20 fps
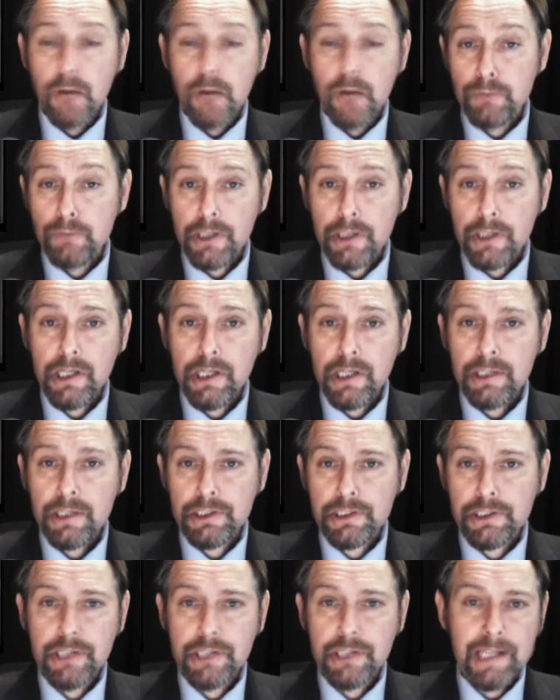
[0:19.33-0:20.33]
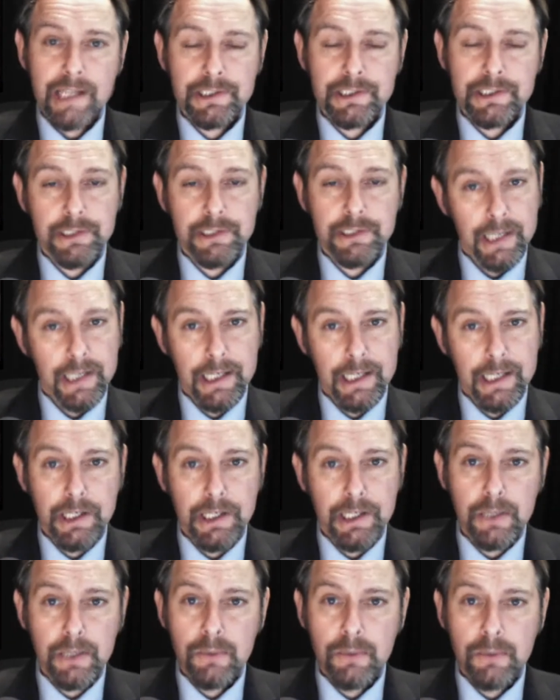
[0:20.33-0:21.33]
Russia suggests
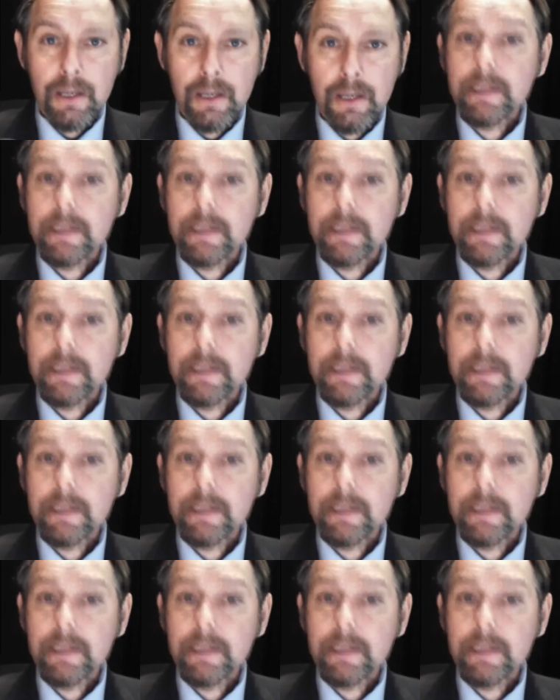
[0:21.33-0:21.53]
EU